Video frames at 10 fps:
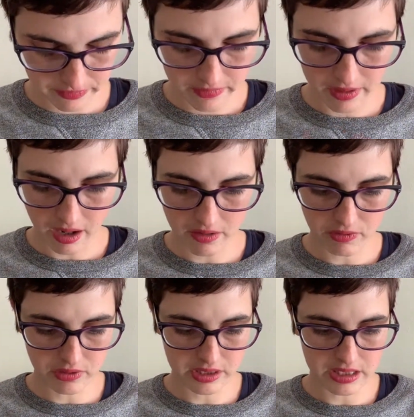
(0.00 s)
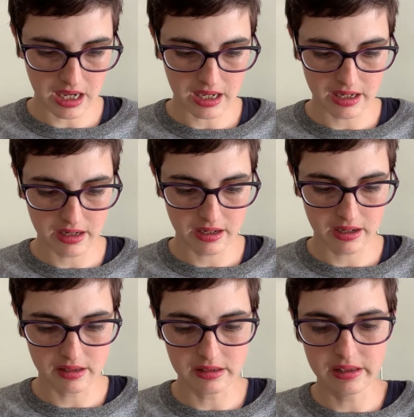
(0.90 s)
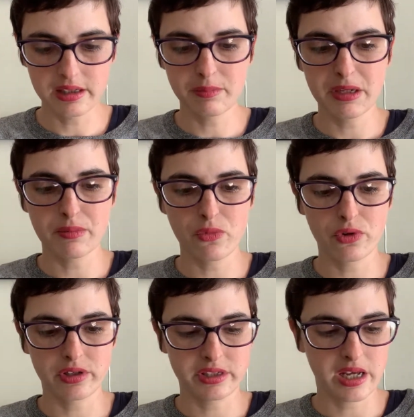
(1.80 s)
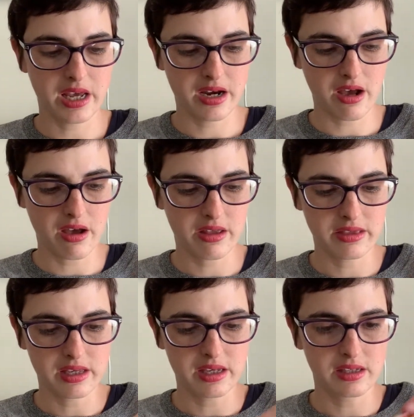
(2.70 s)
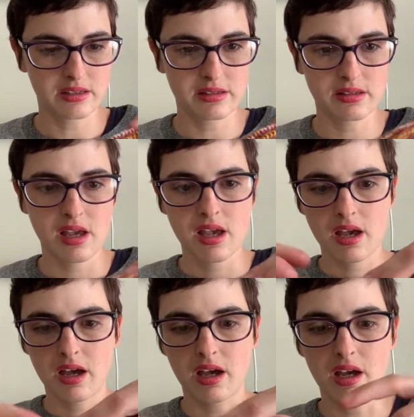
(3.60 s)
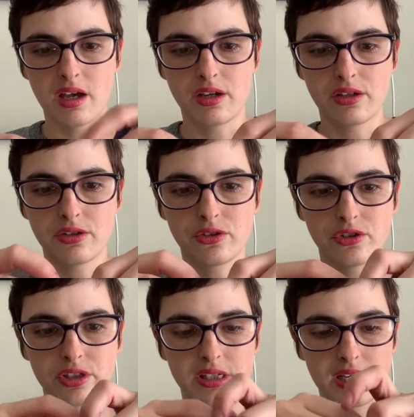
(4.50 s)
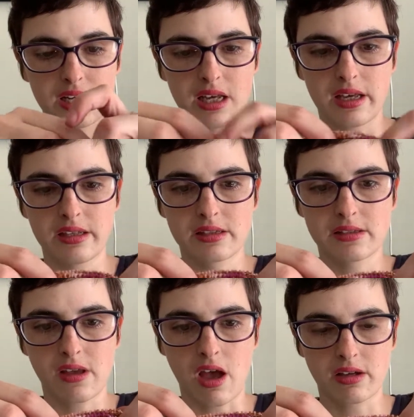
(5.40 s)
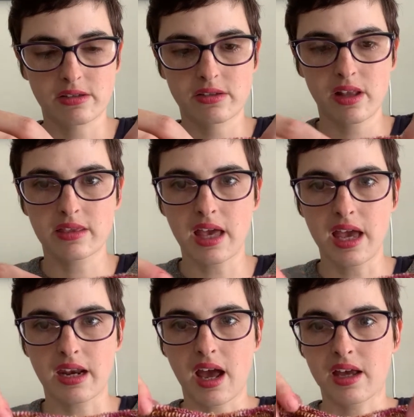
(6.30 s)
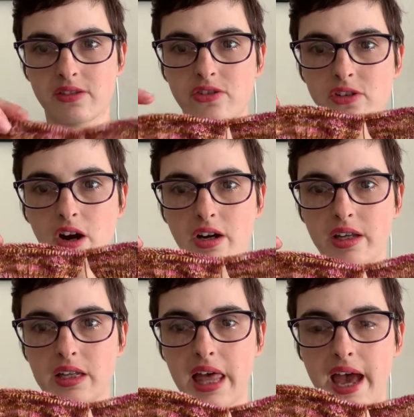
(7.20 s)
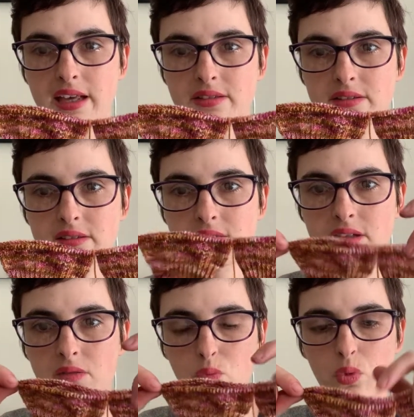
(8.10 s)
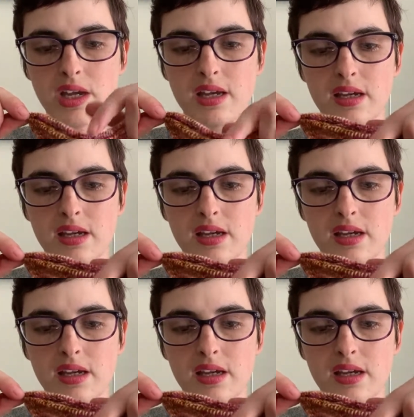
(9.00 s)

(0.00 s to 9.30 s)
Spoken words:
I've only got a little bit more done on these Ushitita socks that I started last week.